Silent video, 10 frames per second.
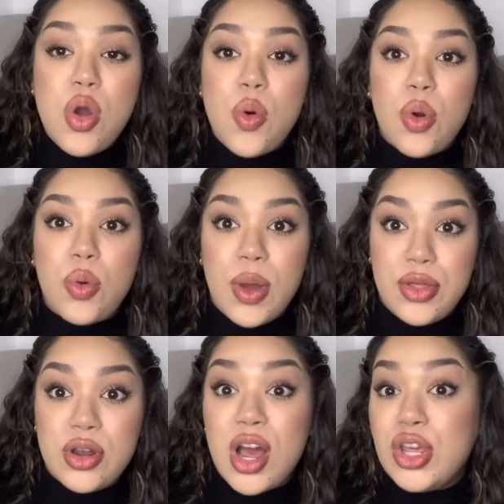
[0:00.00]
or whether
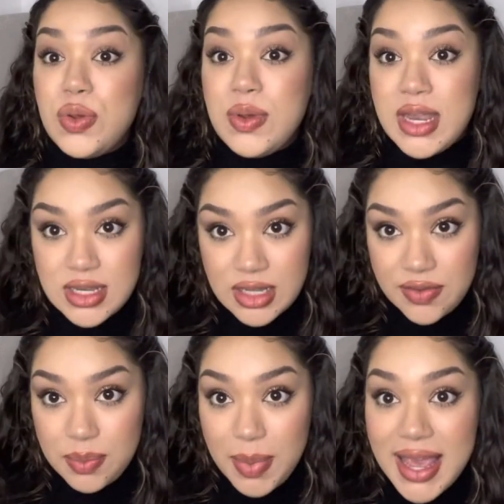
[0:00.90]
or not you need to live
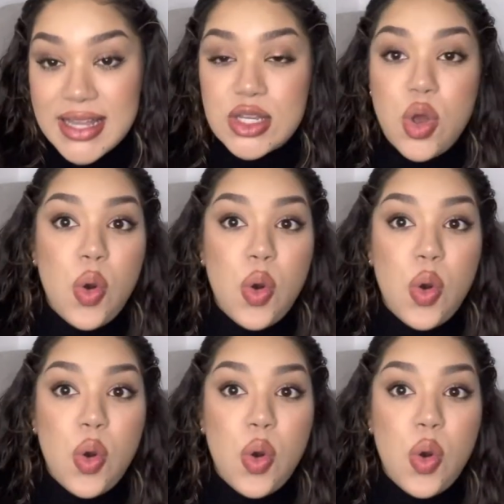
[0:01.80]
in base,